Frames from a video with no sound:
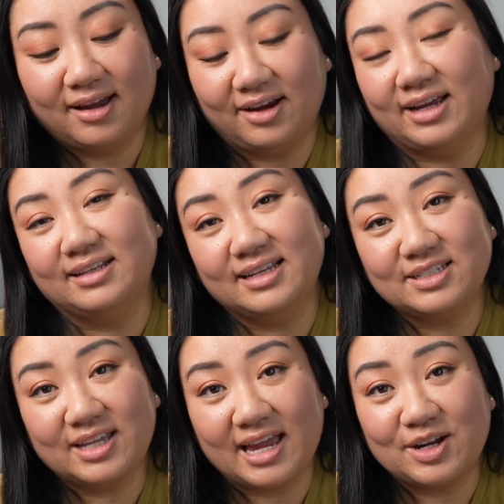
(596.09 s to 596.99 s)
All right,
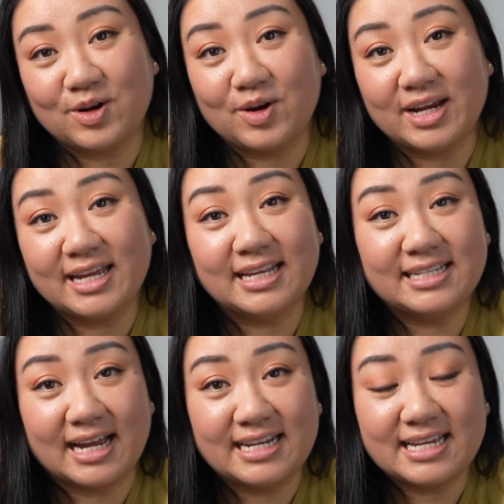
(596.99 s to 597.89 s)
next category,
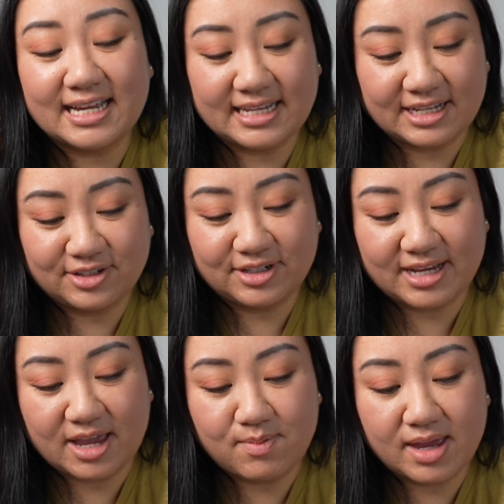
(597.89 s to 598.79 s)
dining and
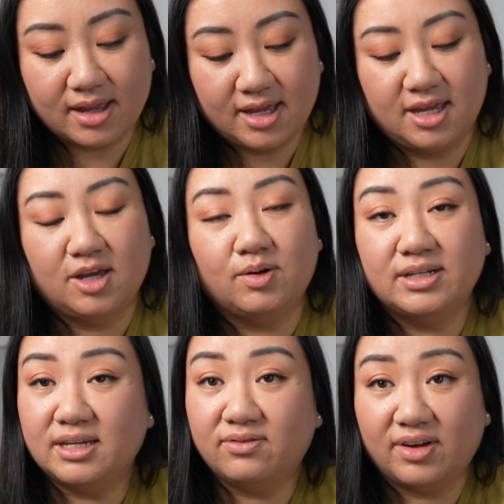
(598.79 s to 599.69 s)
entertainment.
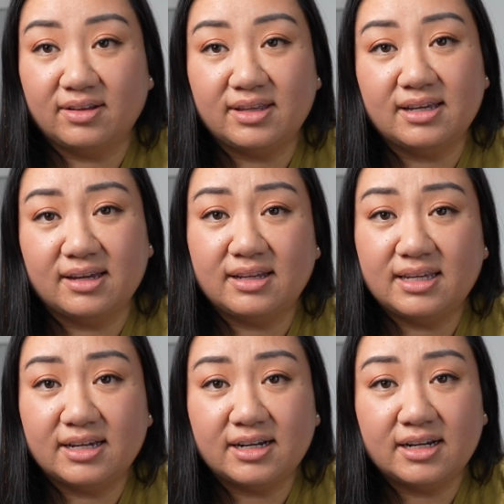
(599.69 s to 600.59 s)
We did fairly good
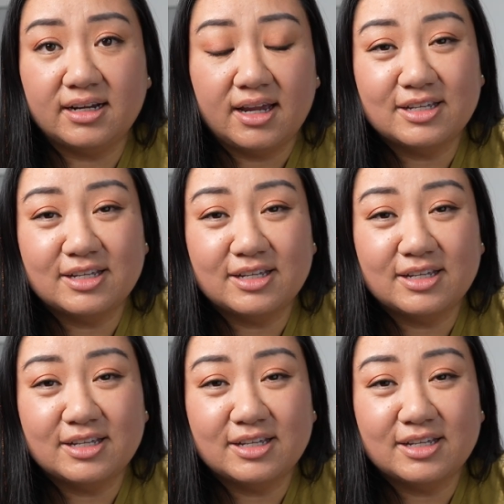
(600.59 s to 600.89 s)
here.